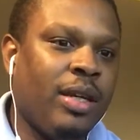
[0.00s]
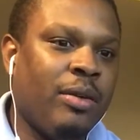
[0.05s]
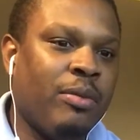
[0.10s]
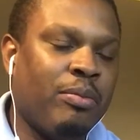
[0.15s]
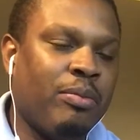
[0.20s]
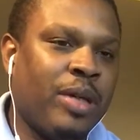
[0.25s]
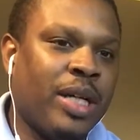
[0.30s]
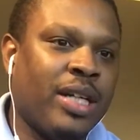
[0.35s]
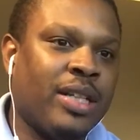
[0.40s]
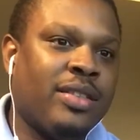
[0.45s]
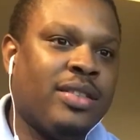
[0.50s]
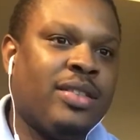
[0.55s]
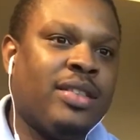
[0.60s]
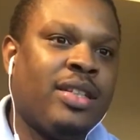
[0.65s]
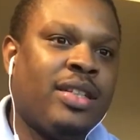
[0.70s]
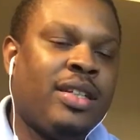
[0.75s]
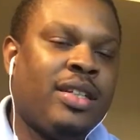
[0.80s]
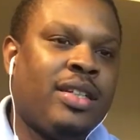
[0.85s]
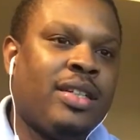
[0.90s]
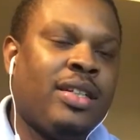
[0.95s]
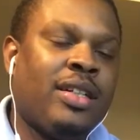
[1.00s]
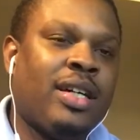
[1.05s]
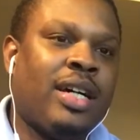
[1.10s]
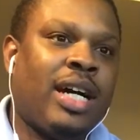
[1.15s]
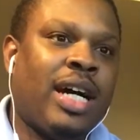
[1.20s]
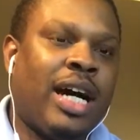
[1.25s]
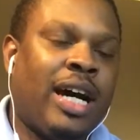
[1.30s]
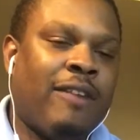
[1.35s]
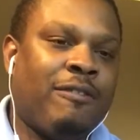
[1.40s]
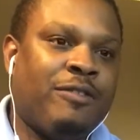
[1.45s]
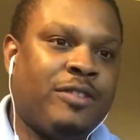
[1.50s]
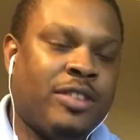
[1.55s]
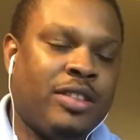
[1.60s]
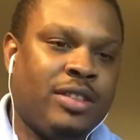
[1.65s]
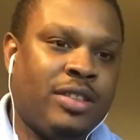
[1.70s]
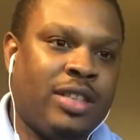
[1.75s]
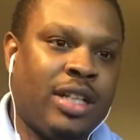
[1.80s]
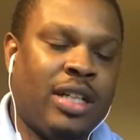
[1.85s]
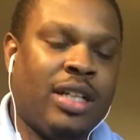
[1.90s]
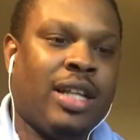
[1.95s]
but I've
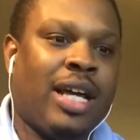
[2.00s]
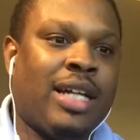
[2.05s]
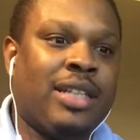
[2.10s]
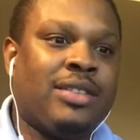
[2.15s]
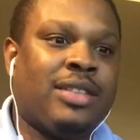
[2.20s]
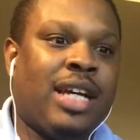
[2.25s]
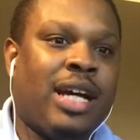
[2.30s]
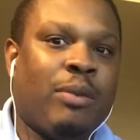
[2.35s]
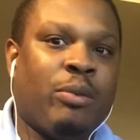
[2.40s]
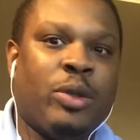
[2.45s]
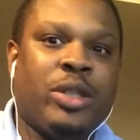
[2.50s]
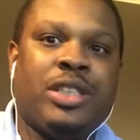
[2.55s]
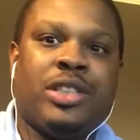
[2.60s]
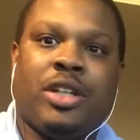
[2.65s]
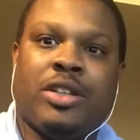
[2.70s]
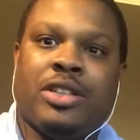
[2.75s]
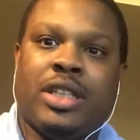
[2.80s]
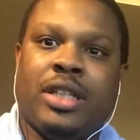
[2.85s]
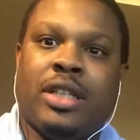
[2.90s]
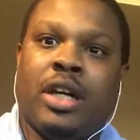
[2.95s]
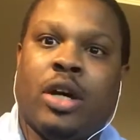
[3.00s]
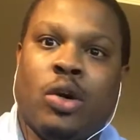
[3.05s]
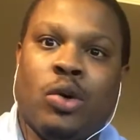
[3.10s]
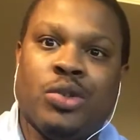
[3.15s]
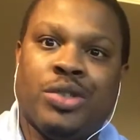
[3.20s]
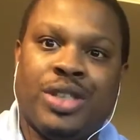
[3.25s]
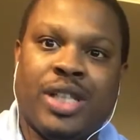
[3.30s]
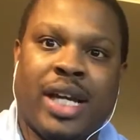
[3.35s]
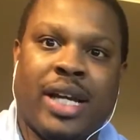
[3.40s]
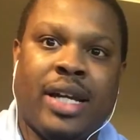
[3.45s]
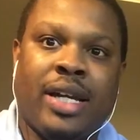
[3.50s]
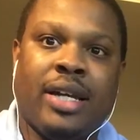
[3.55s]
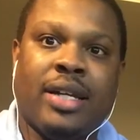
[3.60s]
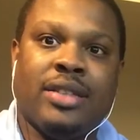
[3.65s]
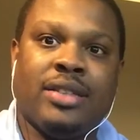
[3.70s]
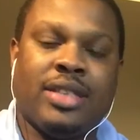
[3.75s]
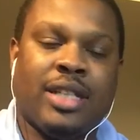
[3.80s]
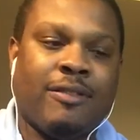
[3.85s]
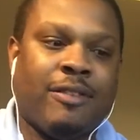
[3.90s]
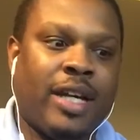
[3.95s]
done a lot of time researching goal setting
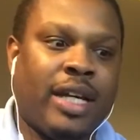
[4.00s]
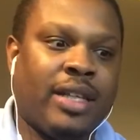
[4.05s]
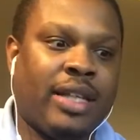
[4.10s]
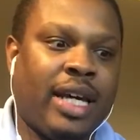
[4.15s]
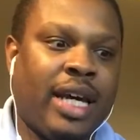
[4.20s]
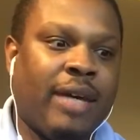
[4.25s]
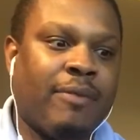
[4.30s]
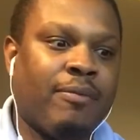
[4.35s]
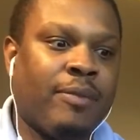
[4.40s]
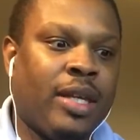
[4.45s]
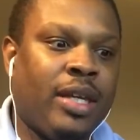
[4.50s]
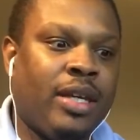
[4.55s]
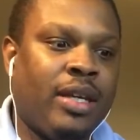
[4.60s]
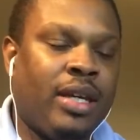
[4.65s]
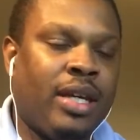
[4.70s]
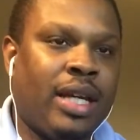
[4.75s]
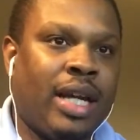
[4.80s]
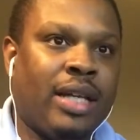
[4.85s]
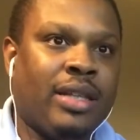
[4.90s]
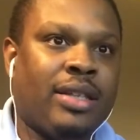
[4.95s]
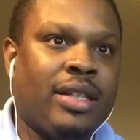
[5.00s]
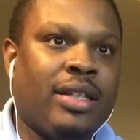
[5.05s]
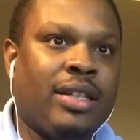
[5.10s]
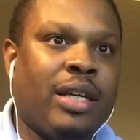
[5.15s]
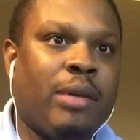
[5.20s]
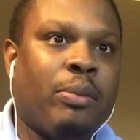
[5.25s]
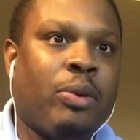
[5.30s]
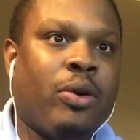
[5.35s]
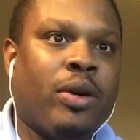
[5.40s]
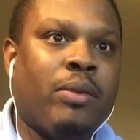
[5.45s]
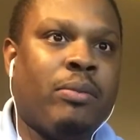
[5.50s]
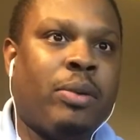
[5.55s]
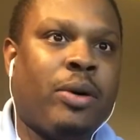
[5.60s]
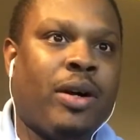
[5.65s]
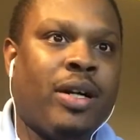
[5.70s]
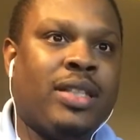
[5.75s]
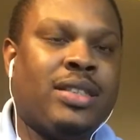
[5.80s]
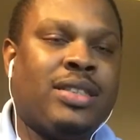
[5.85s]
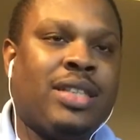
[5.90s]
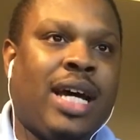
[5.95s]
and stuff like that. And I think the important
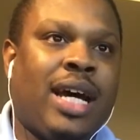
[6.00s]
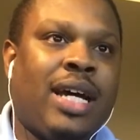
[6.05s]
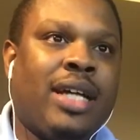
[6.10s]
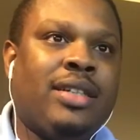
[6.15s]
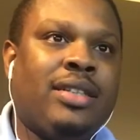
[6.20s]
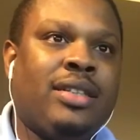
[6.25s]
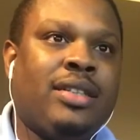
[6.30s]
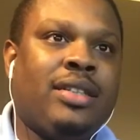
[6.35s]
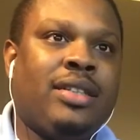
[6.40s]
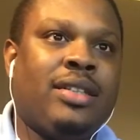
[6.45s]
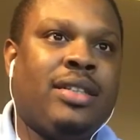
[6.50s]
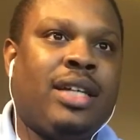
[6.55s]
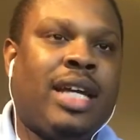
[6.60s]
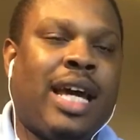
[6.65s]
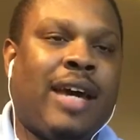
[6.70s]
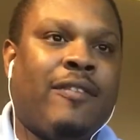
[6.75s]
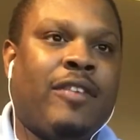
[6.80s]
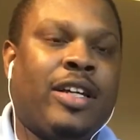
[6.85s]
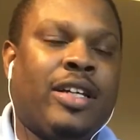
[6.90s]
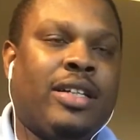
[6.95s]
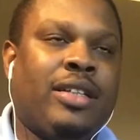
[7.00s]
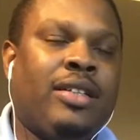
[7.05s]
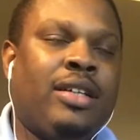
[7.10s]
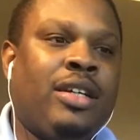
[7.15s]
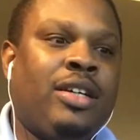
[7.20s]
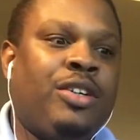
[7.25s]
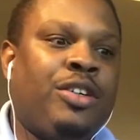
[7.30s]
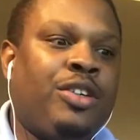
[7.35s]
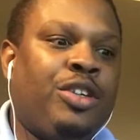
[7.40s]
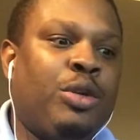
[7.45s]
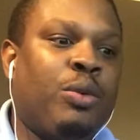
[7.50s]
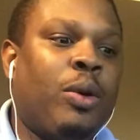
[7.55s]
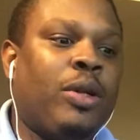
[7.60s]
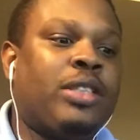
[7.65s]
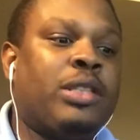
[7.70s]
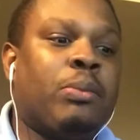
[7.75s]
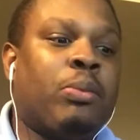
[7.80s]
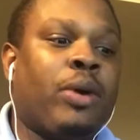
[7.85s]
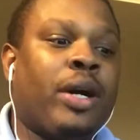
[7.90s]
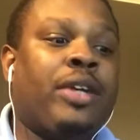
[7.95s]
part is not you want
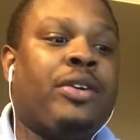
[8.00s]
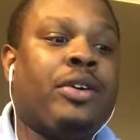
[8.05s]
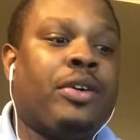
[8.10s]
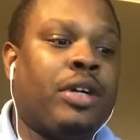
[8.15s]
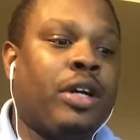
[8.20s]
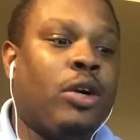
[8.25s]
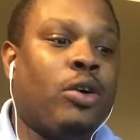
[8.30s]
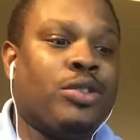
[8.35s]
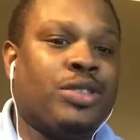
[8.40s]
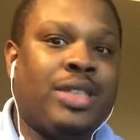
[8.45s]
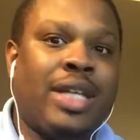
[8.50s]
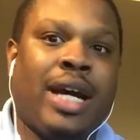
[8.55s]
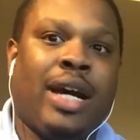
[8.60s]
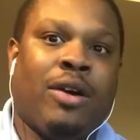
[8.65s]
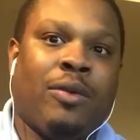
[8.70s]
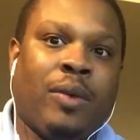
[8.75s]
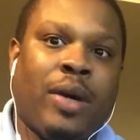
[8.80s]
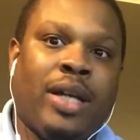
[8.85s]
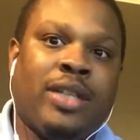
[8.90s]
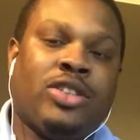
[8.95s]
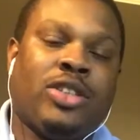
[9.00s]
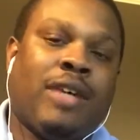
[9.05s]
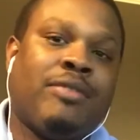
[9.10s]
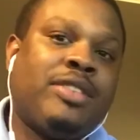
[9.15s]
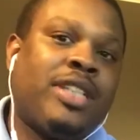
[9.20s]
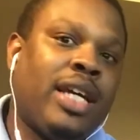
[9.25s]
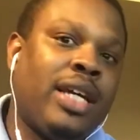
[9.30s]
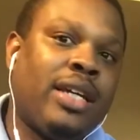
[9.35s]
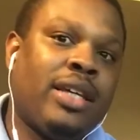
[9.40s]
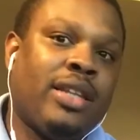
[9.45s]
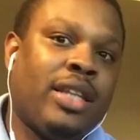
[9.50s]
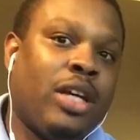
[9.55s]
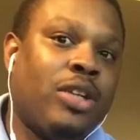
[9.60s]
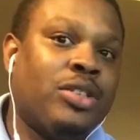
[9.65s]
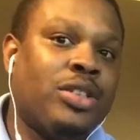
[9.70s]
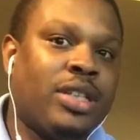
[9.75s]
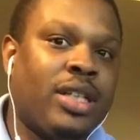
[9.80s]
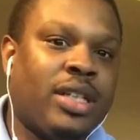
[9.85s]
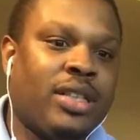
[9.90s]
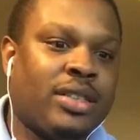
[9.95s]
to break your goals down, right? So I've taken
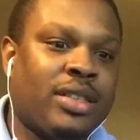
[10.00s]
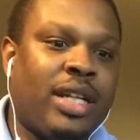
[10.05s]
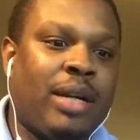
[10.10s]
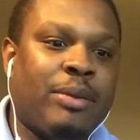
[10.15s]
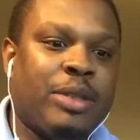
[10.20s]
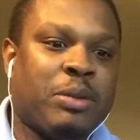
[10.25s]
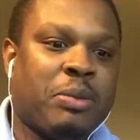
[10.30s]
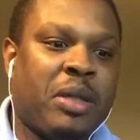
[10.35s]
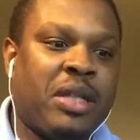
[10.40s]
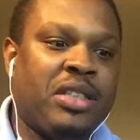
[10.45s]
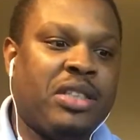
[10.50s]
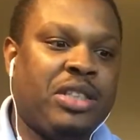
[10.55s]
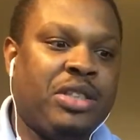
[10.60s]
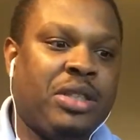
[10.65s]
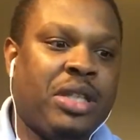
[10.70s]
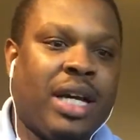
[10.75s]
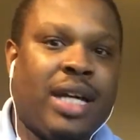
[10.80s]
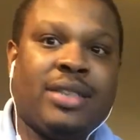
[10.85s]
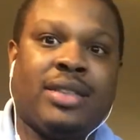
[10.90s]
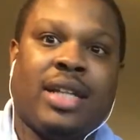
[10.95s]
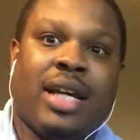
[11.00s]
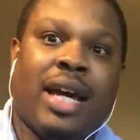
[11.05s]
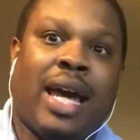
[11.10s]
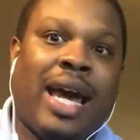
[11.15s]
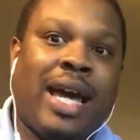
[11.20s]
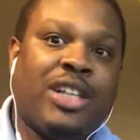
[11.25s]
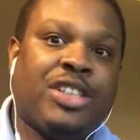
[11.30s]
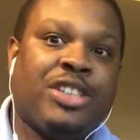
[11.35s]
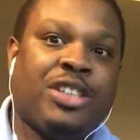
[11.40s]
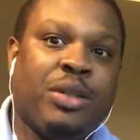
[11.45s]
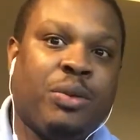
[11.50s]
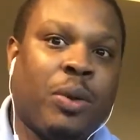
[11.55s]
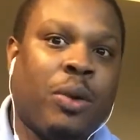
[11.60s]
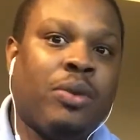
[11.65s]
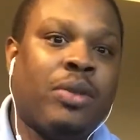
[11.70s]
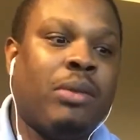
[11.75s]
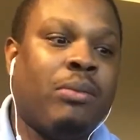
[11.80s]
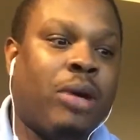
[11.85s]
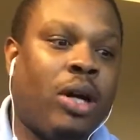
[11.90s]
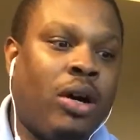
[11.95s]
those things that I'm explaining to you guys and I actually
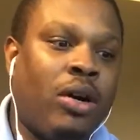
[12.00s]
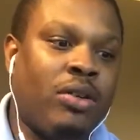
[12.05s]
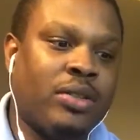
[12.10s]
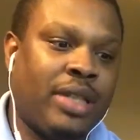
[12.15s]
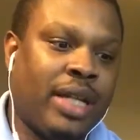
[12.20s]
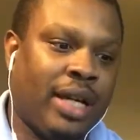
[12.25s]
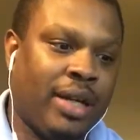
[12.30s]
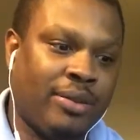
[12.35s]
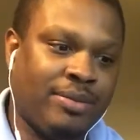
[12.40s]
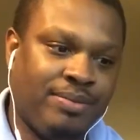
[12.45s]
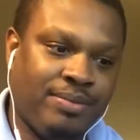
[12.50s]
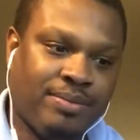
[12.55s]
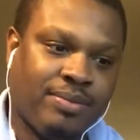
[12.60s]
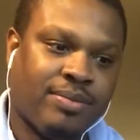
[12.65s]
wrote them all down.